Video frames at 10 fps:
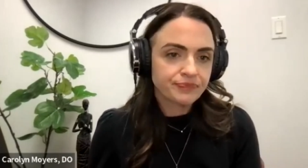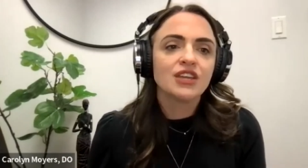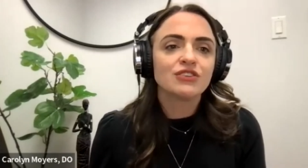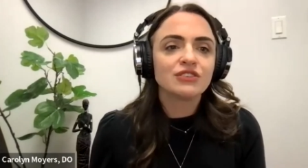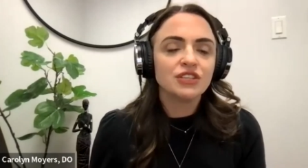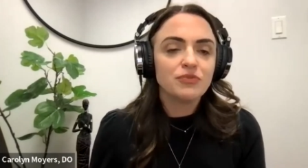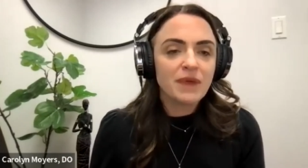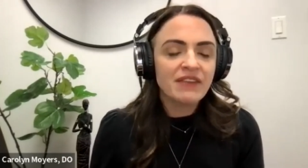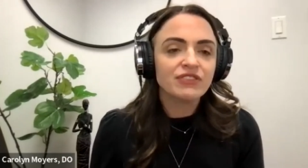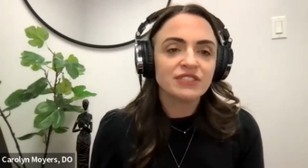You
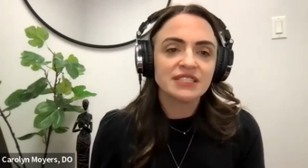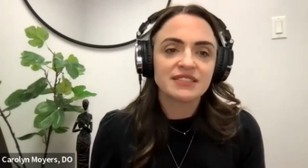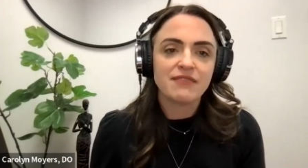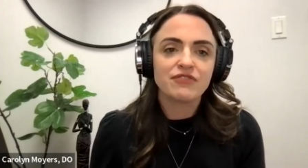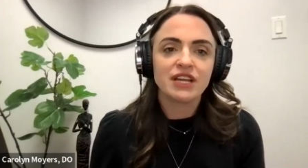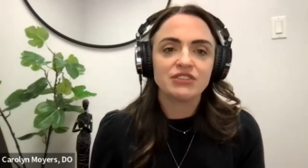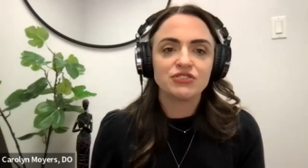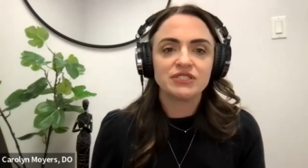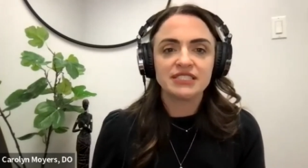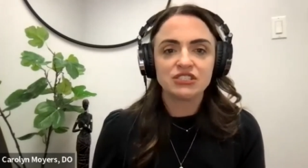may feel discomfort at
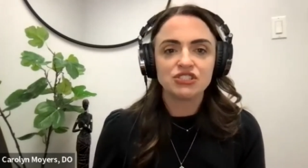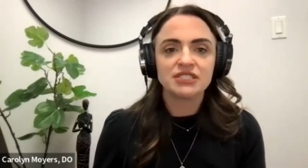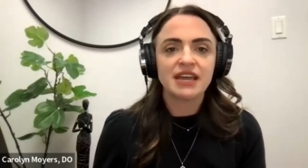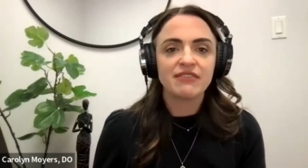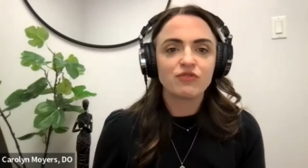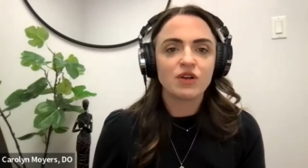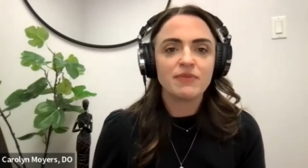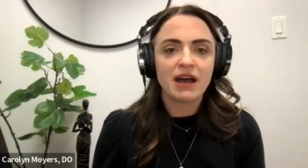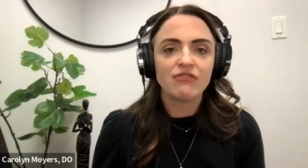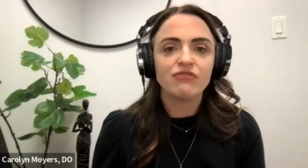your incision site for
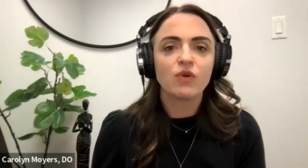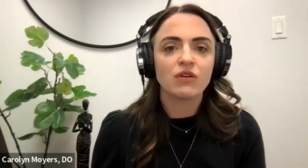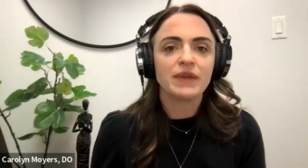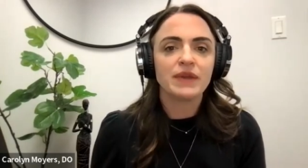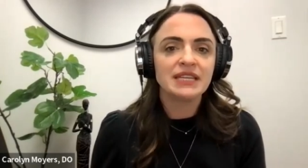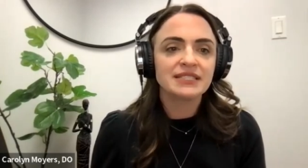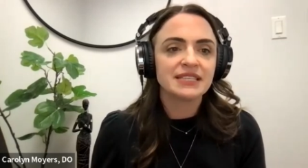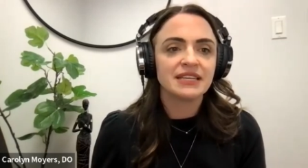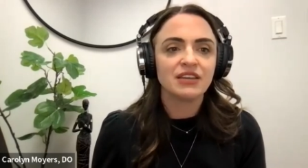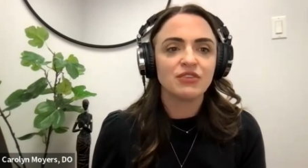about 4 weeks,
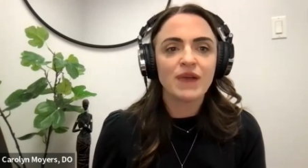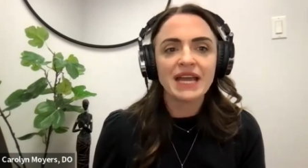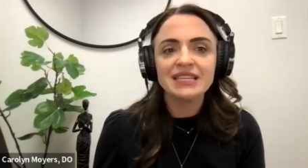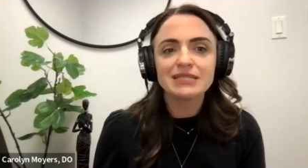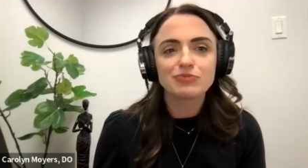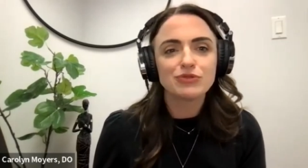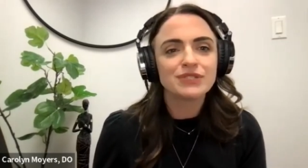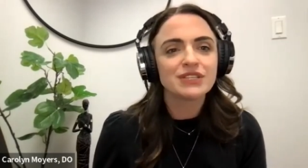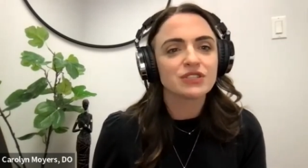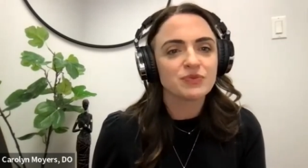and any redness,
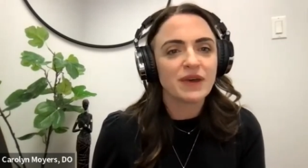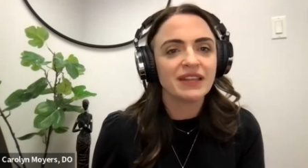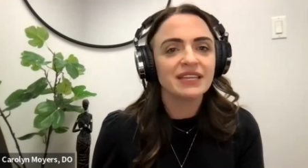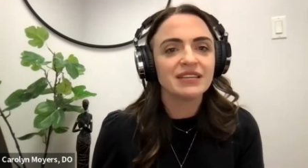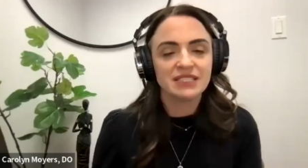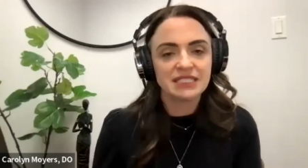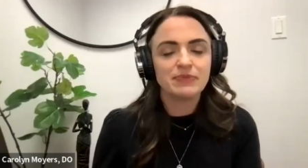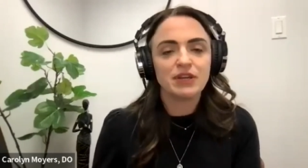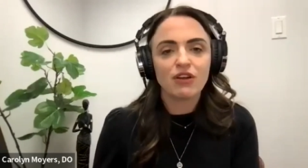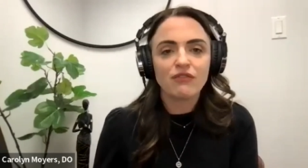bruising, or swelling can
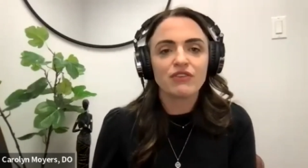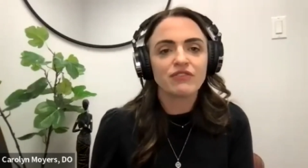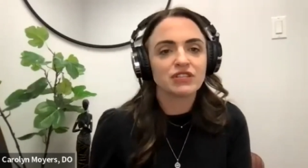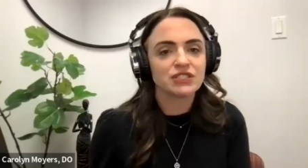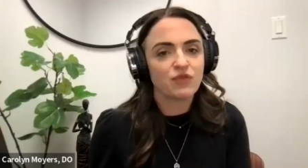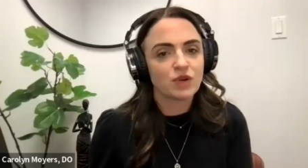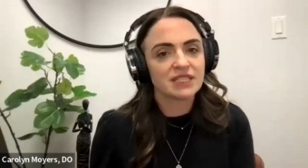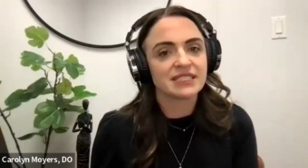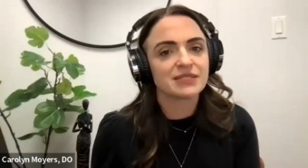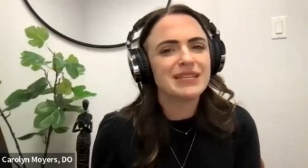disappear over the first 4 to
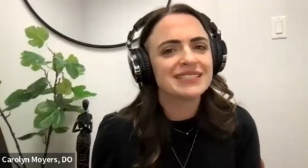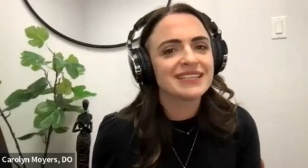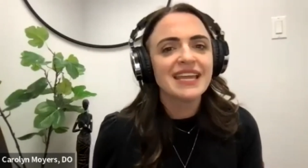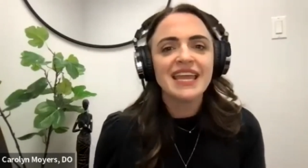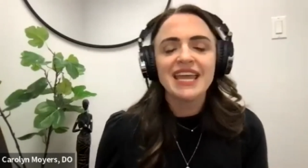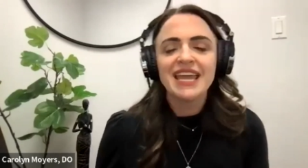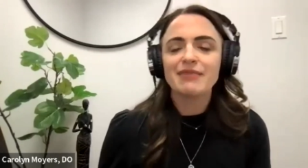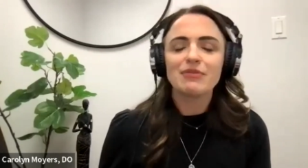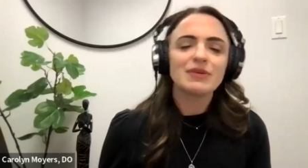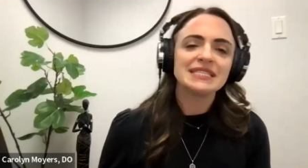6 weeks.
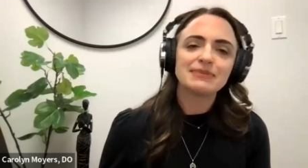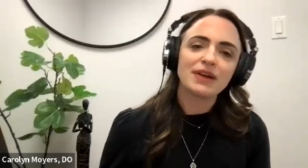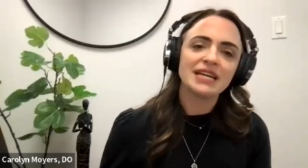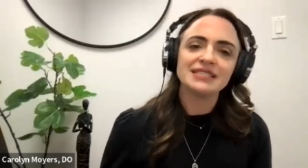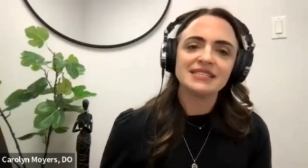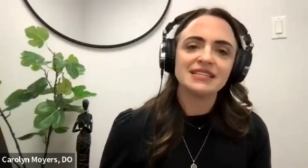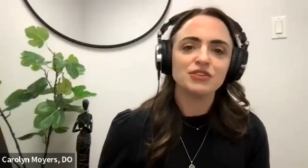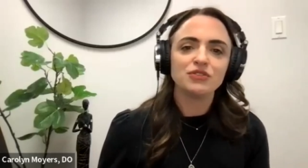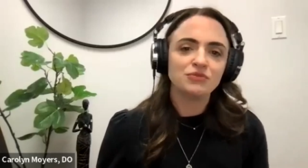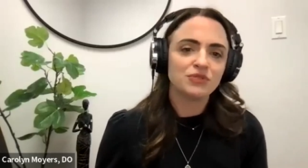I'm always surprised at
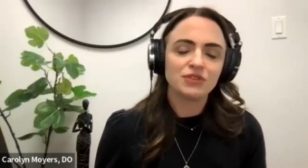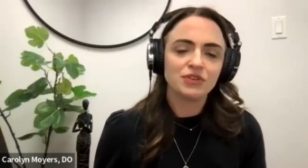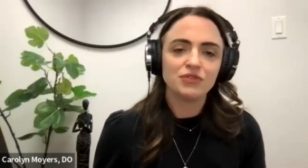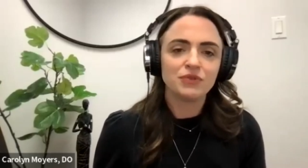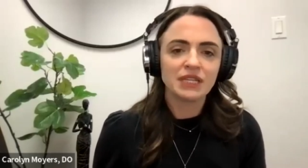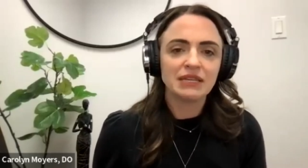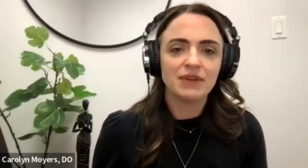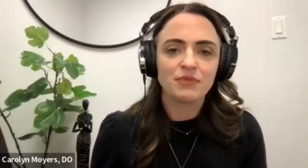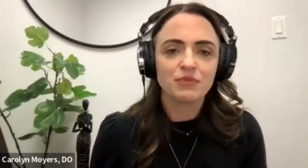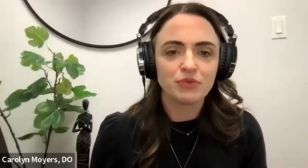who really
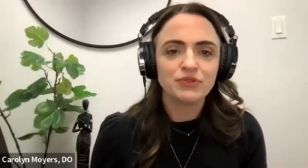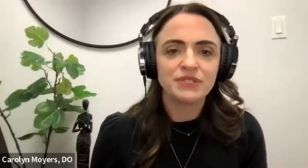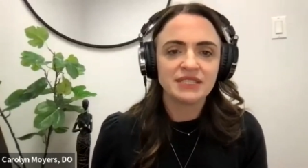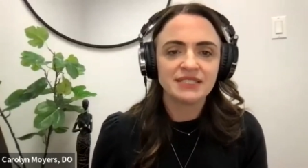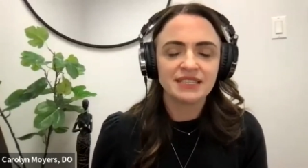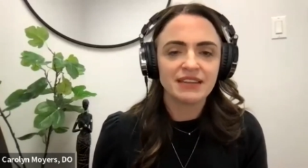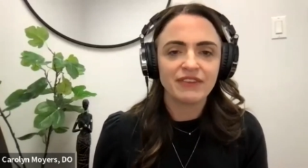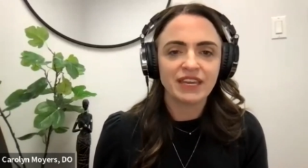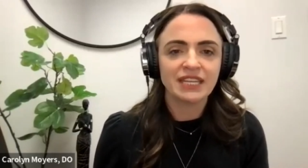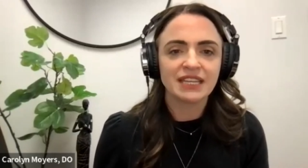bruises
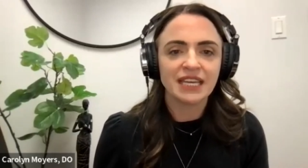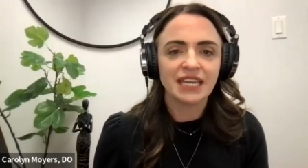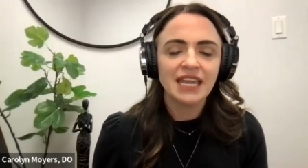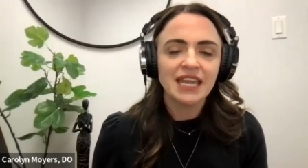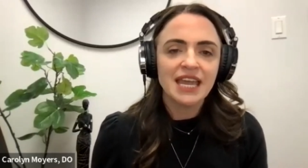significantly.